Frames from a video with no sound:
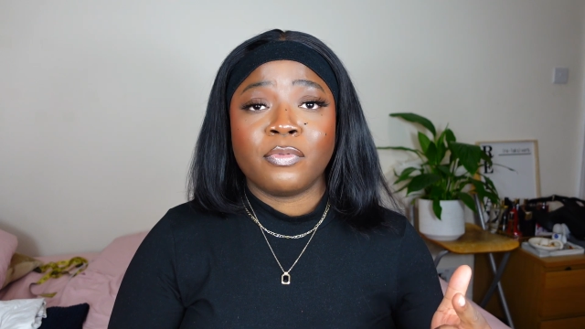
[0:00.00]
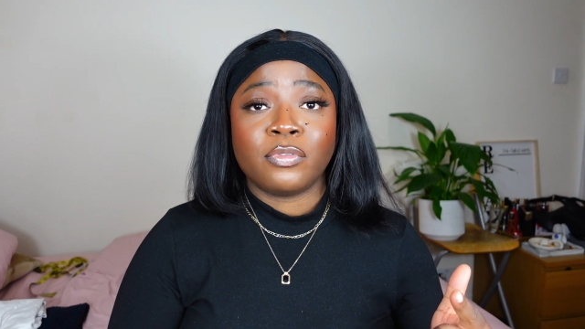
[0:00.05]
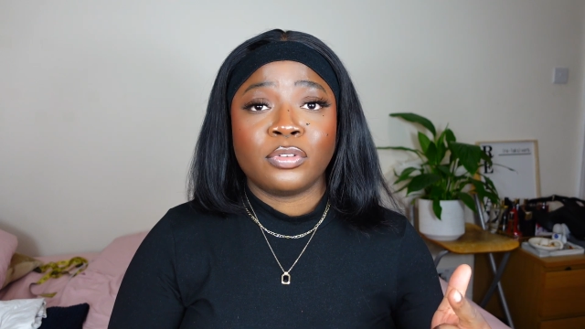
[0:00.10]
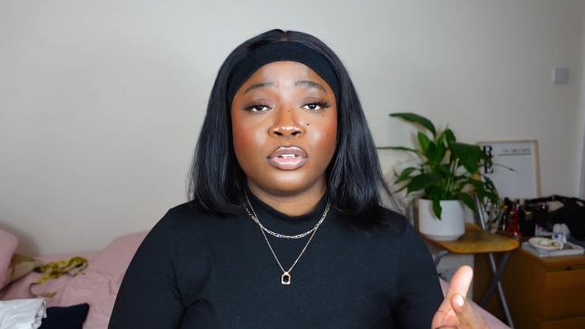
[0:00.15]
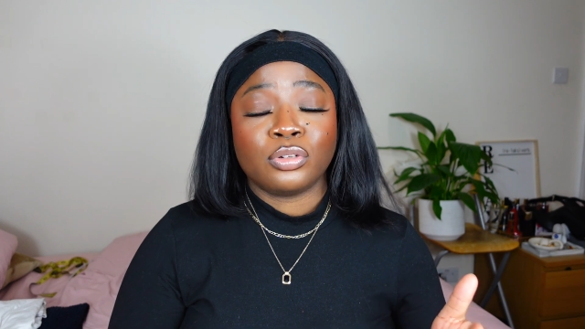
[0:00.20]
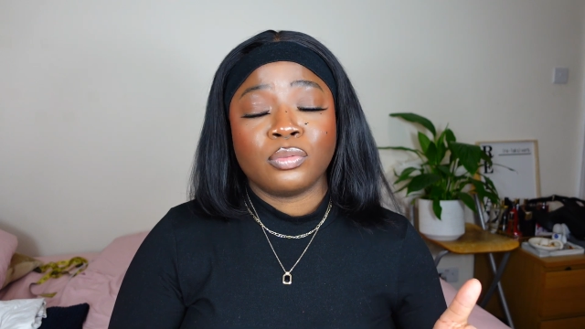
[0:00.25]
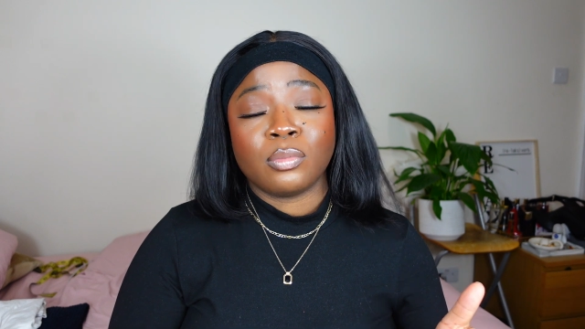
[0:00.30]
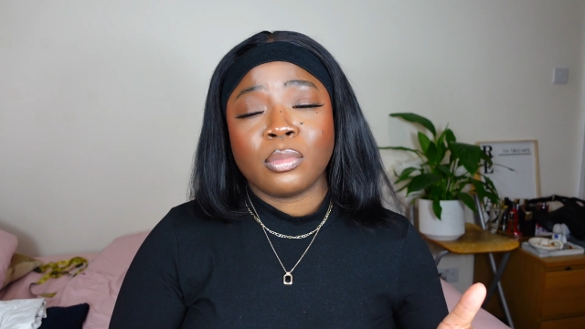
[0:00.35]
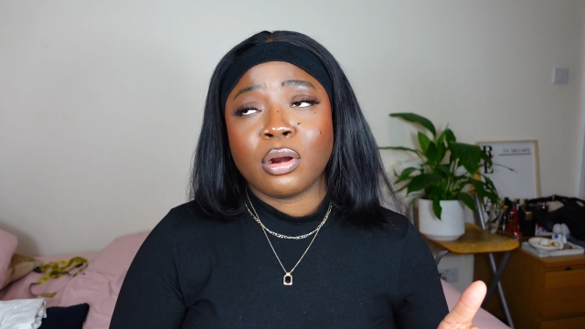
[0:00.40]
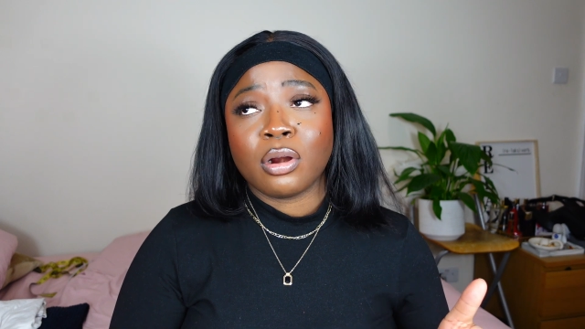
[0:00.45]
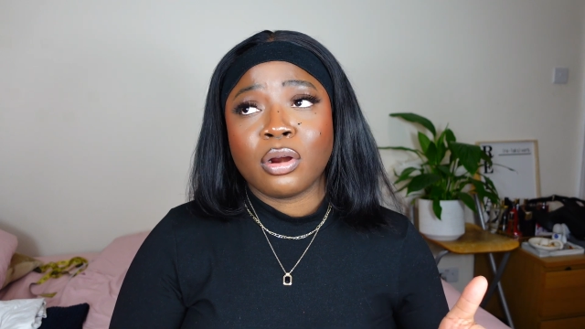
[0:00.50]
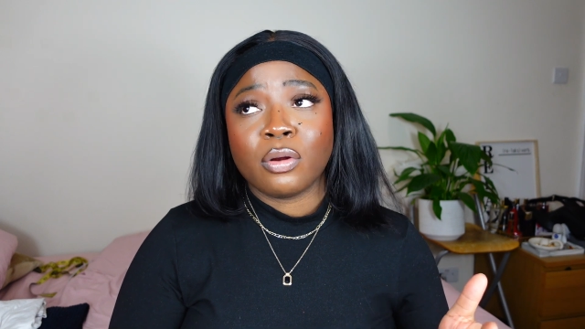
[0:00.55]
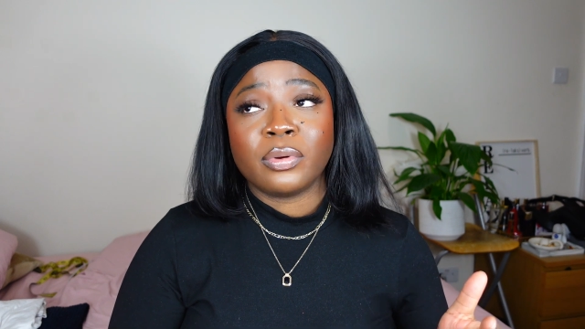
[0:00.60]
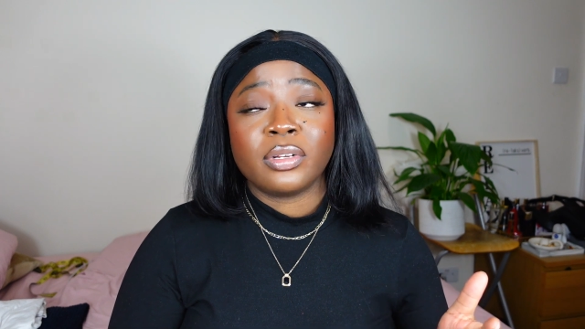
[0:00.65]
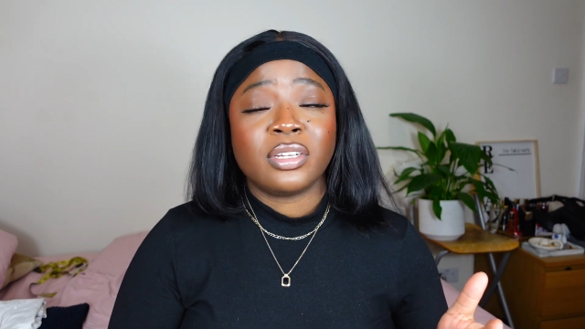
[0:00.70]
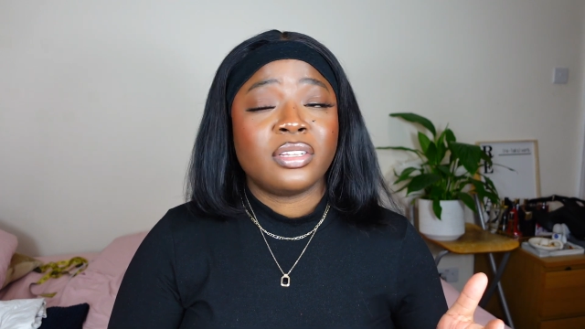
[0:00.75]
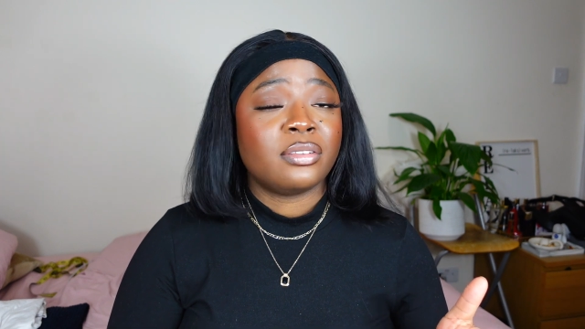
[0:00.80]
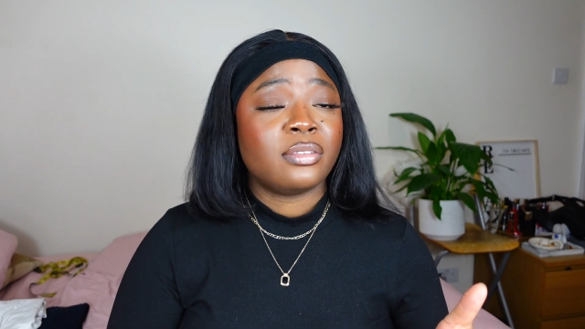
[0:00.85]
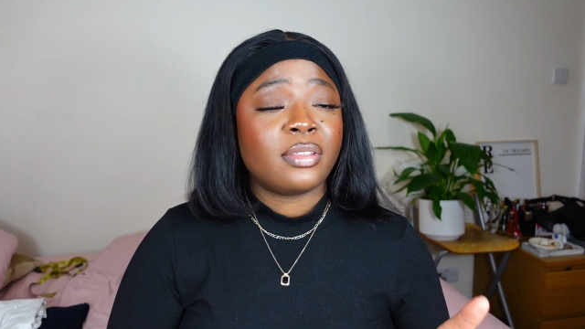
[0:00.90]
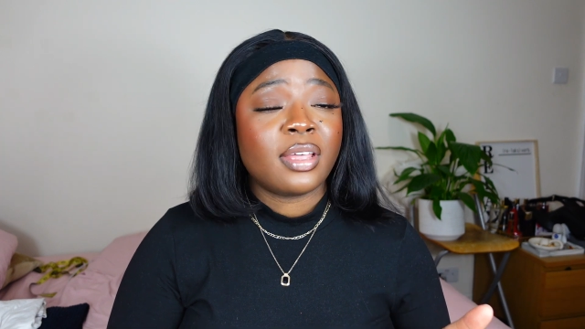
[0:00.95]
for tomorrow,
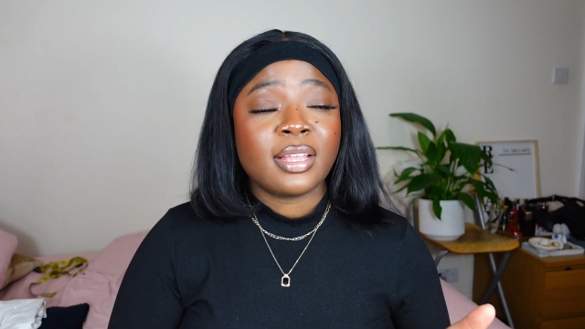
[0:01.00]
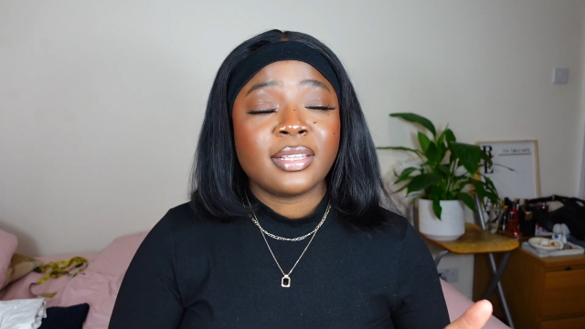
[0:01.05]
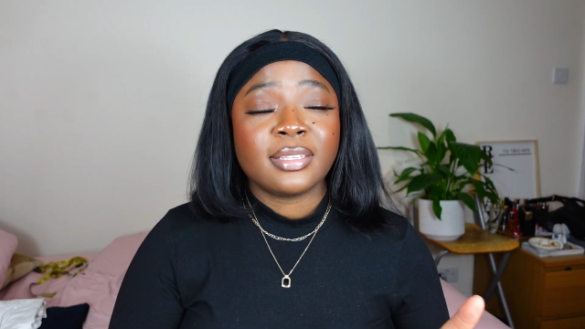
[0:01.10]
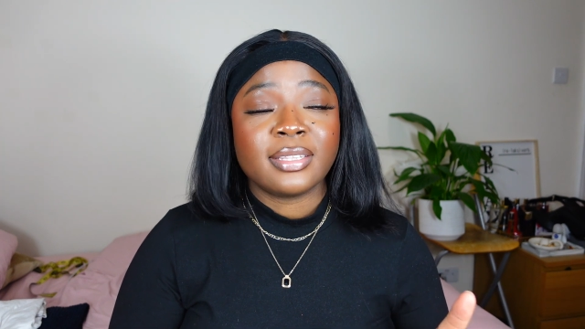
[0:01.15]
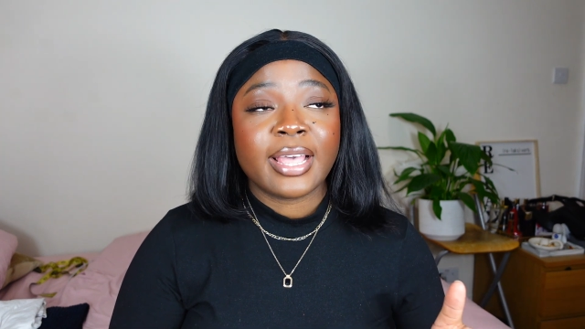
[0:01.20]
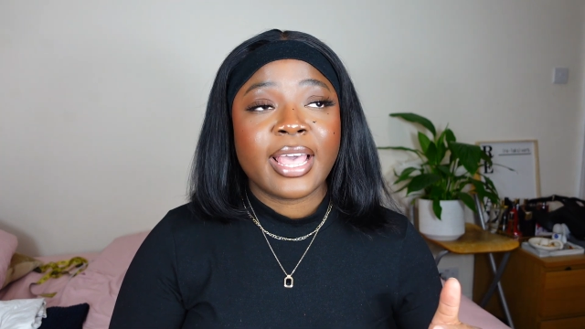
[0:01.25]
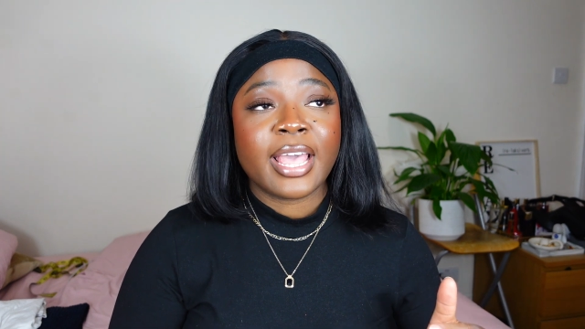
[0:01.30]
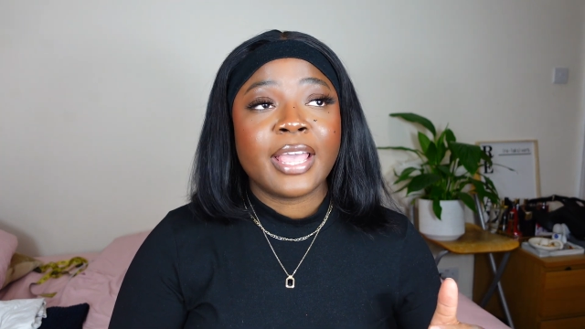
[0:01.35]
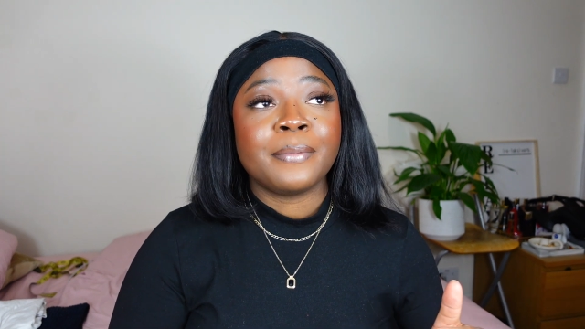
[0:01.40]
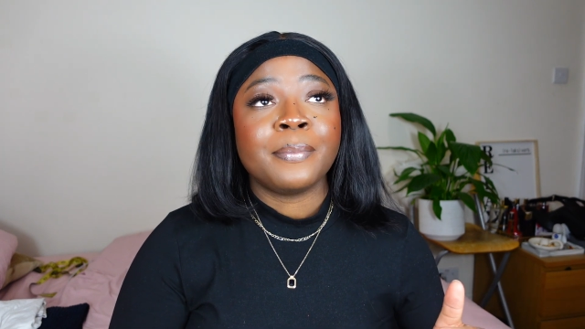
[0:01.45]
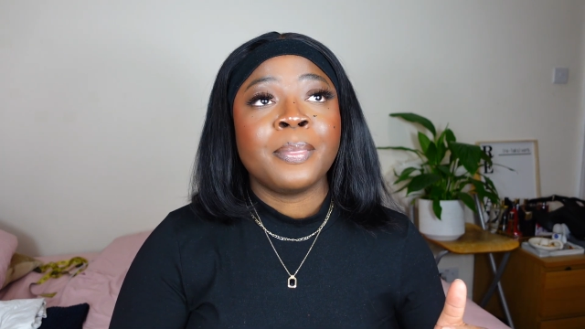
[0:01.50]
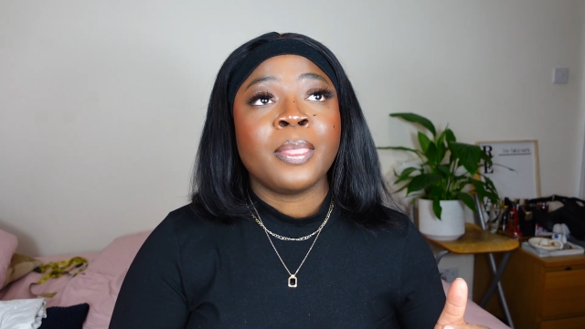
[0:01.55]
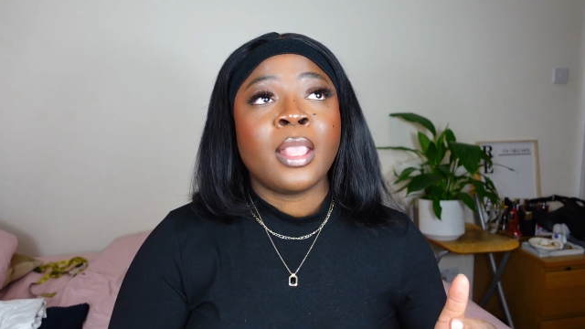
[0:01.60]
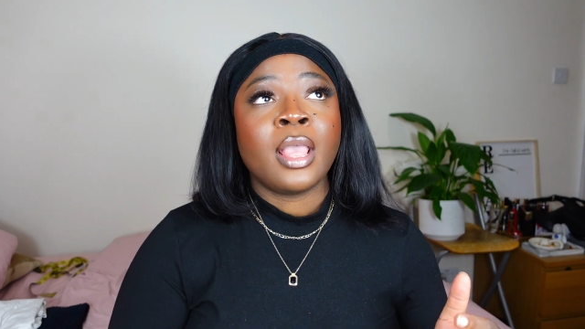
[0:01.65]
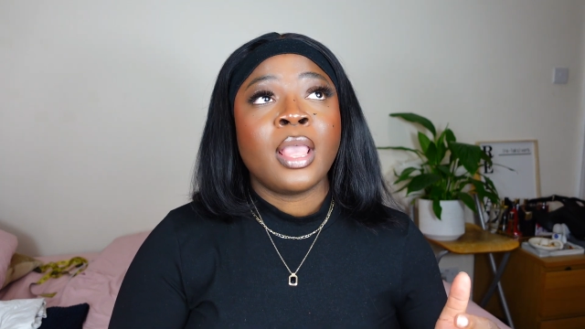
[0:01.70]
which is Thursday.